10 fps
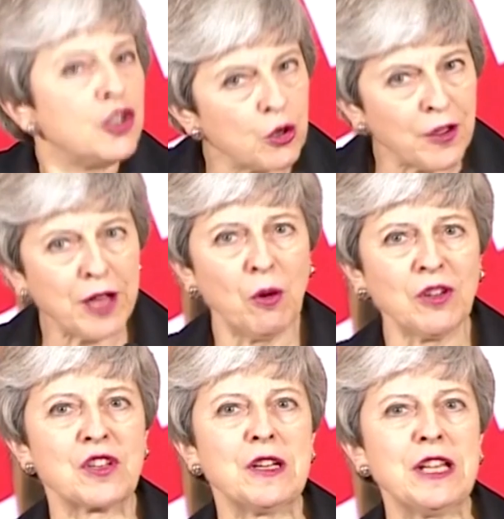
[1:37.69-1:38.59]
Do they
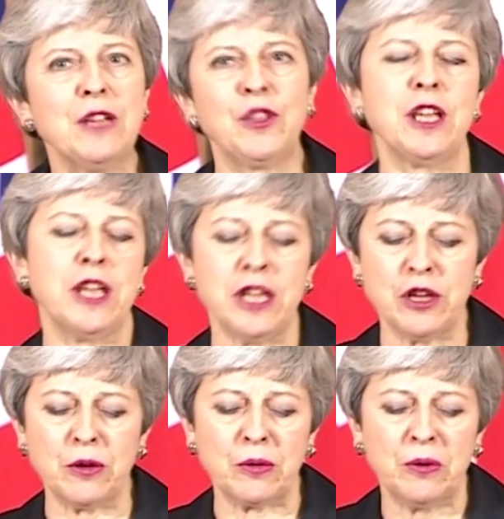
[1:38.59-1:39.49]
want to leave the
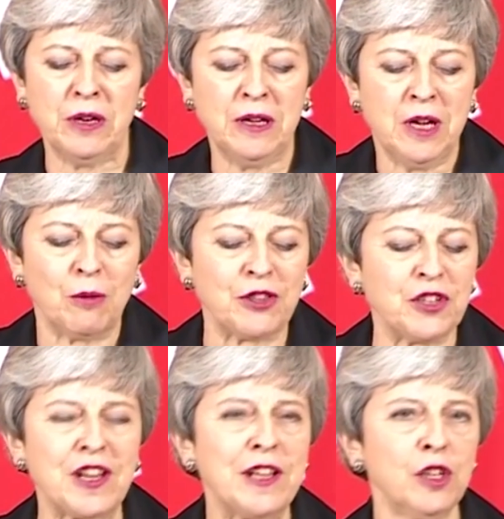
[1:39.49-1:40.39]
EU with
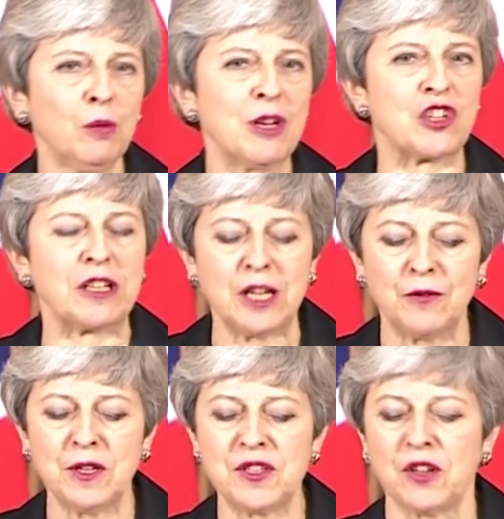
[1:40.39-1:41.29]
a deal which
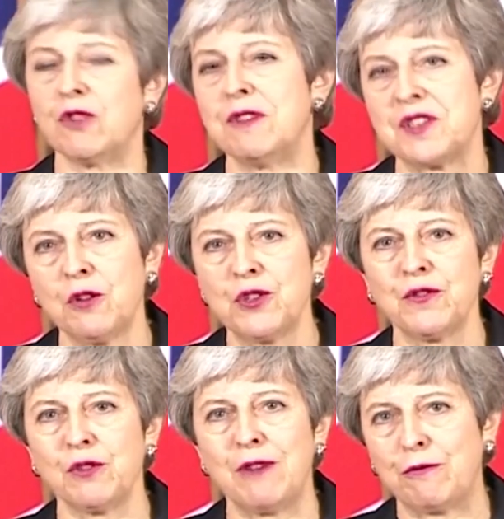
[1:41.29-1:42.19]
delivers on the result
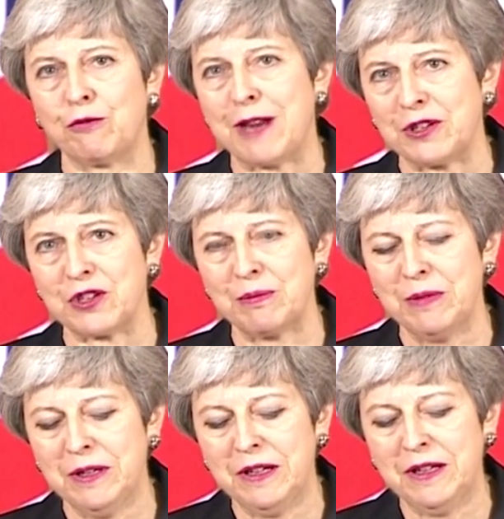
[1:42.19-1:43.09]
of the referendum,